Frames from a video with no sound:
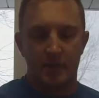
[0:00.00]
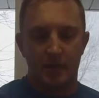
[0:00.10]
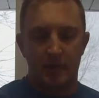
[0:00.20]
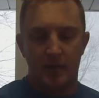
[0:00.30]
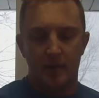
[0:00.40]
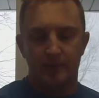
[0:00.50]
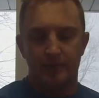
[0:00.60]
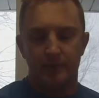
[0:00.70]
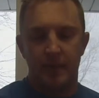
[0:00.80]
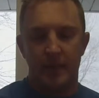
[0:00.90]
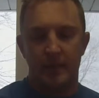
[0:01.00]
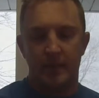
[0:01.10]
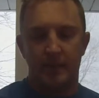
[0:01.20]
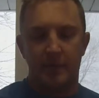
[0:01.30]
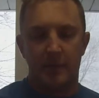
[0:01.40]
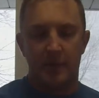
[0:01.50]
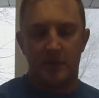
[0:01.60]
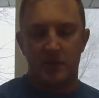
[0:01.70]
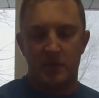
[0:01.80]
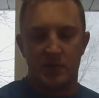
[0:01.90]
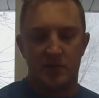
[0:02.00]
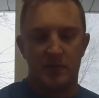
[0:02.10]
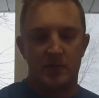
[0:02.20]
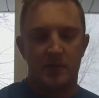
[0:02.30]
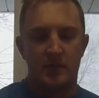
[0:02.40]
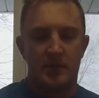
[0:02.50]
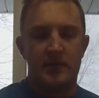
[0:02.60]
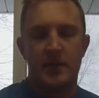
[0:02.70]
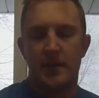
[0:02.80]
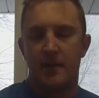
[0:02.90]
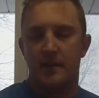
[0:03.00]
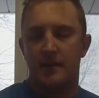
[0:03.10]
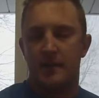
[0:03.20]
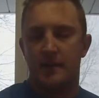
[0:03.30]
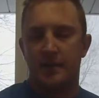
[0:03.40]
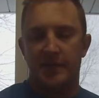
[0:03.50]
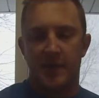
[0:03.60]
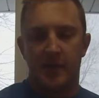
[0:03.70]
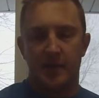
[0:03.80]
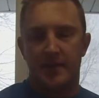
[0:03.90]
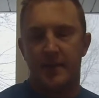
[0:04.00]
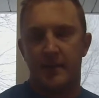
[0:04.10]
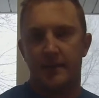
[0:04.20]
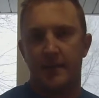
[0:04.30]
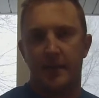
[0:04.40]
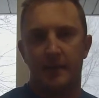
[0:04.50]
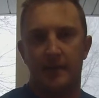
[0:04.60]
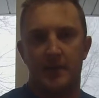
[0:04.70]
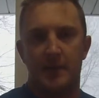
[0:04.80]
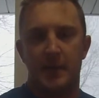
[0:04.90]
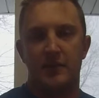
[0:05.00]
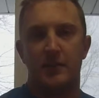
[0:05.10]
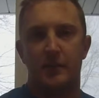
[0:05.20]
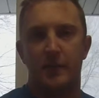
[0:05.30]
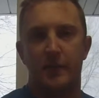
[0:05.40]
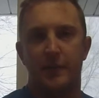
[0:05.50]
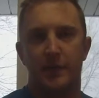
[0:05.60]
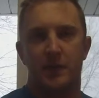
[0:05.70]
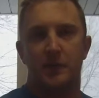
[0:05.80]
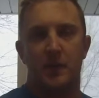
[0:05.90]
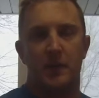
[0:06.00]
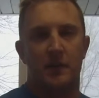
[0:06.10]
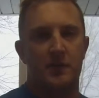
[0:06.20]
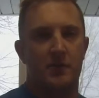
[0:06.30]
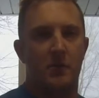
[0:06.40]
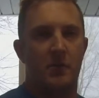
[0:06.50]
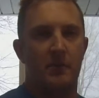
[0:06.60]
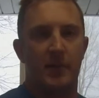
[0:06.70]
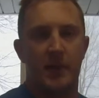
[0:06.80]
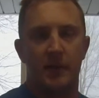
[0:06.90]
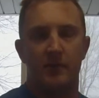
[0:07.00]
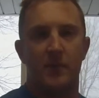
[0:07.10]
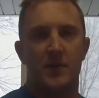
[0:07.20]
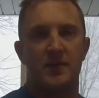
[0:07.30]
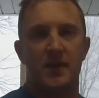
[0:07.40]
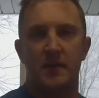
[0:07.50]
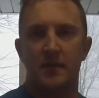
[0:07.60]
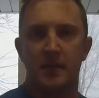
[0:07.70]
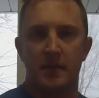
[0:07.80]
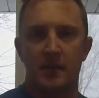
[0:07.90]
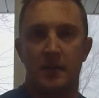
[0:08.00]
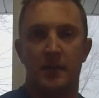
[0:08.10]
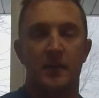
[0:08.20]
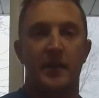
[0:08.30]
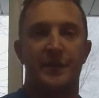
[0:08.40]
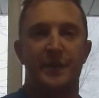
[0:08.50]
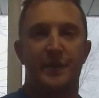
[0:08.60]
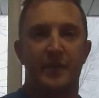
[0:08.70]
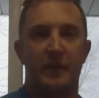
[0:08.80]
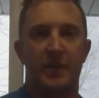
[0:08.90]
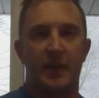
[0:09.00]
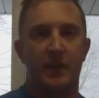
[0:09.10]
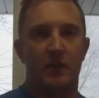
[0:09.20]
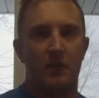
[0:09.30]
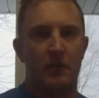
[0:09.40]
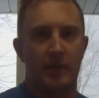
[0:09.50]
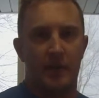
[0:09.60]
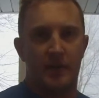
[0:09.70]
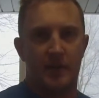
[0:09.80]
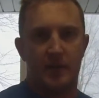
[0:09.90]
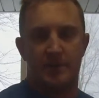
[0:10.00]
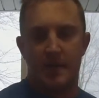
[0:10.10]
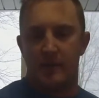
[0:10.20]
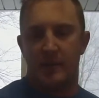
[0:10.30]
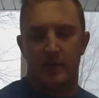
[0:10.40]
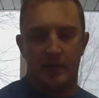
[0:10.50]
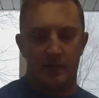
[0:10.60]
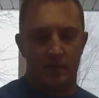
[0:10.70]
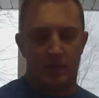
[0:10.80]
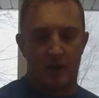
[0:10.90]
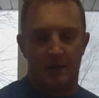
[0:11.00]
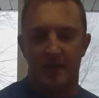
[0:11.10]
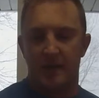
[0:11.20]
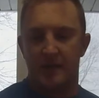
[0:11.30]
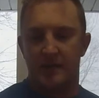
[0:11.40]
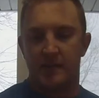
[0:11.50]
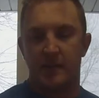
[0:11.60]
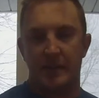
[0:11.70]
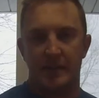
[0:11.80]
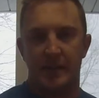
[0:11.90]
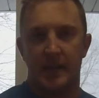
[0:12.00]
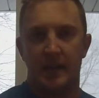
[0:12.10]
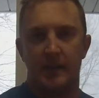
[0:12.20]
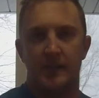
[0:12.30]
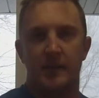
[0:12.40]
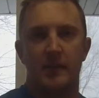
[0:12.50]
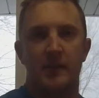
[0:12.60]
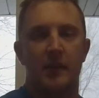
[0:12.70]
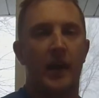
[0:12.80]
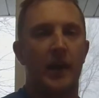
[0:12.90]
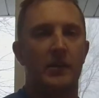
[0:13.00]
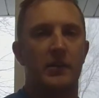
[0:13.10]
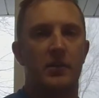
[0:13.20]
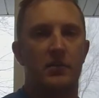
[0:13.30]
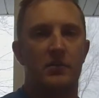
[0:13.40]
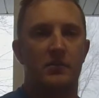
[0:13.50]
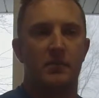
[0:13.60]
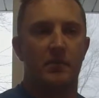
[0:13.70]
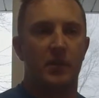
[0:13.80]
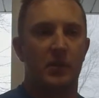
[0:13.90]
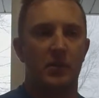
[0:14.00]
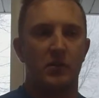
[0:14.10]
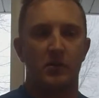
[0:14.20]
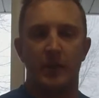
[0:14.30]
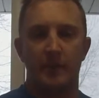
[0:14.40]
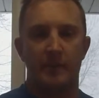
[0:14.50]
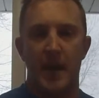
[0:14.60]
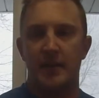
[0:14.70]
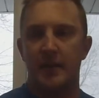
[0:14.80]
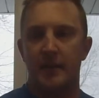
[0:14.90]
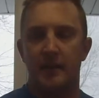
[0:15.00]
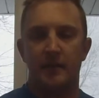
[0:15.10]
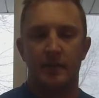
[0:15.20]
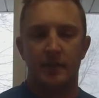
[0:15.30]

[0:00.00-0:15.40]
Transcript: And then of course just tears in the frog itself, like especially if you're fishing where there's northern pike or muskie. If they get a hold of it, it's probably going to get tore up and it's going to sink. You can use glue like Mend It